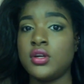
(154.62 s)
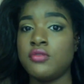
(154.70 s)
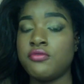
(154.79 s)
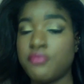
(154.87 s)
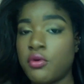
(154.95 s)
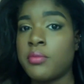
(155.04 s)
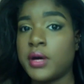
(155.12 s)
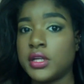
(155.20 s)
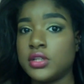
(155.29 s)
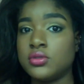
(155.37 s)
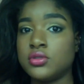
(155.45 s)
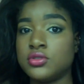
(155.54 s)
4
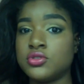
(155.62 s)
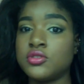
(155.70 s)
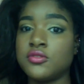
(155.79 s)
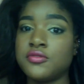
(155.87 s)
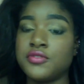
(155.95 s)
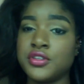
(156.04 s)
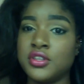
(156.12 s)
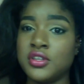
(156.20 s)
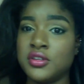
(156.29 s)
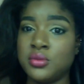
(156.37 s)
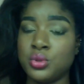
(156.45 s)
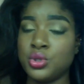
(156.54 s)
bundles for
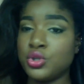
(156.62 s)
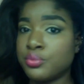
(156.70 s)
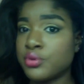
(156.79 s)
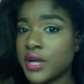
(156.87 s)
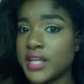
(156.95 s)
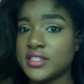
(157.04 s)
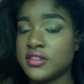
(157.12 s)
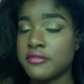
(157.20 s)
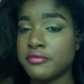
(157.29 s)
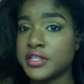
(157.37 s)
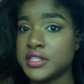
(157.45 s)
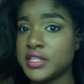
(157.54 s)
the little price
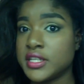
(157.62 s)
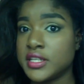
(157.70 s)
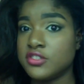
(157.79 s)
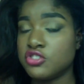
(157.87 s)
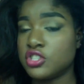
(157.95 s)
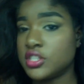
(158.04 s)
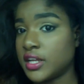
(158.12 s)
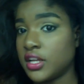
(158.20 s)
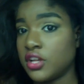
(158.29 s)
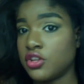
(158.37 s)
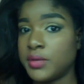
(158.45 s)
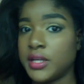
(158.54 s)
difference it is just to get
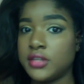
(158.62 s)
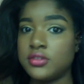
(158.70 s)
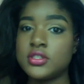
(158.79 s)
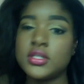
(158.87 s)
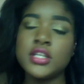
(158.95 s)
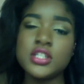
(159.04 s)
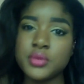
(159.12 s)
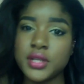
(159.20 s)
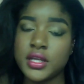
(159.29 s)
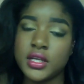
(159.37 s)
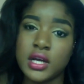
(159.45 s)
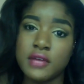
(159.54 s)
another bundle. So I just went
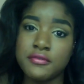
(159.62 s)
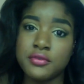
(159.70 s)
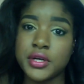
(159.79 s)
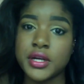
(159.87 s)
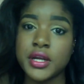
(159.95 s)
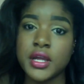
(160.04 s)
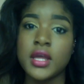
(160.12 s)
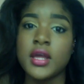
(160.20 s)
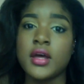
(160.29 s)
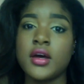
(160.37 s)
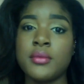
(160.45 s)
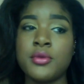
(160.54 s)
ahead and got 4.
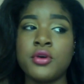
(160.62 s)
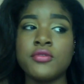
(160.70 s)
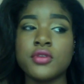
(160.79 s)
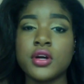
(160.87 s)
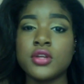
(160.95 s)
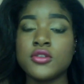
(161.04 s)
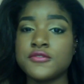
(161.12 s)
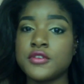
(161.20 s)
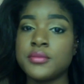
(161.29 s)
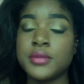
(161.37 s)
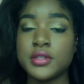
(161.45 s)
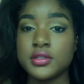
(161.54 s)
Overall, those 4
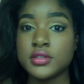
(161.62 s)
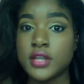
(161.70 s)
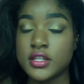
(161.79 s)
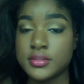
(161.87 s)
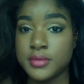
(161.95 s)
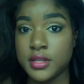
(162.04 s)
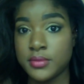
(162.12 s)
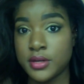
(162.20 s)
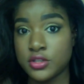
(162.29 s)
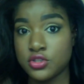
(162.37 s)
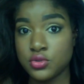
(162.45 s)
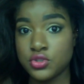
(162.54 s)
bundles cost me about
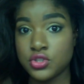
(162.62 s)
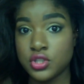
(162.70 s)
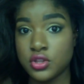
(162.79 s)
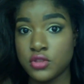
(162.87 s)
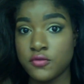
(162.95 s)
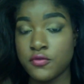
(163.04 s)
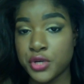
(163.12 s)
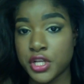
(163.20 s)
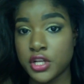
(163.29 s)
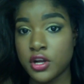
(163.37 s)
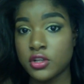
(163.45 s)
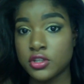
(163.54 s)

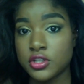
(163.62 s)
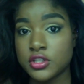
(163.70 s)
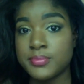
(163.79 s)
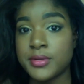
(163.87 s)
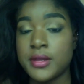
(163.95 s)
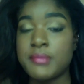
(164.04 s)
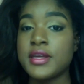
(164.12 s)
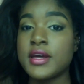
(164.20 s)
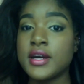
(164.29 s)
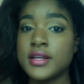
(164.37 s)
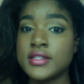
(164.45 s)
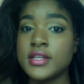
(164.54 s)
$240, but
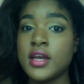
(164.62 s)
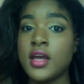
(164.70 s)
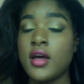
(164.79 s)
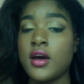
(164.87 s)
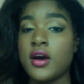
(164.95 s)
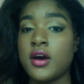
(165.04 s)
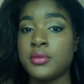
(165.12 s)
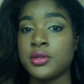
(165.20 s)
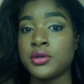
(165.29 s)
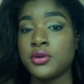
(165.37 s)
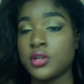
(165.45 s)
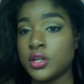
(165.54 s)
because the
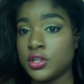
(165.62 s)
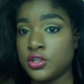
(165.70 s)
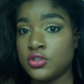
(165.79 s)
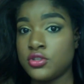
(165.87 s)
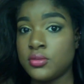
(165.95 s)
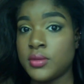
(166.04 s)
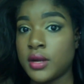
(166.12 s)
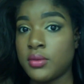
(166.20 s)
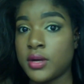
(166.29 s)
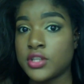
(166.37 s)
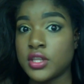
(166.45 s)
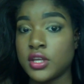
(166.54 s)
girl on YouTube that I
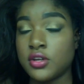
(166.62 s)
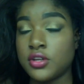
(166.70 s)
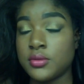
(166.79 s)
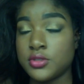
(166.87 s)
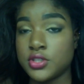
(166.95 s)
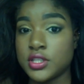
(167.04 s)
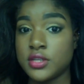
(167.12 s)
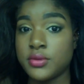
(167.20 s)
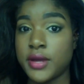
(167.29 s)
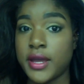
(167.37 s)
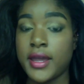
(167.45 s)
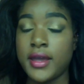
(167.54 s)
watch, I think her name was Jessie
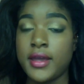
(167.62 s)
Ray,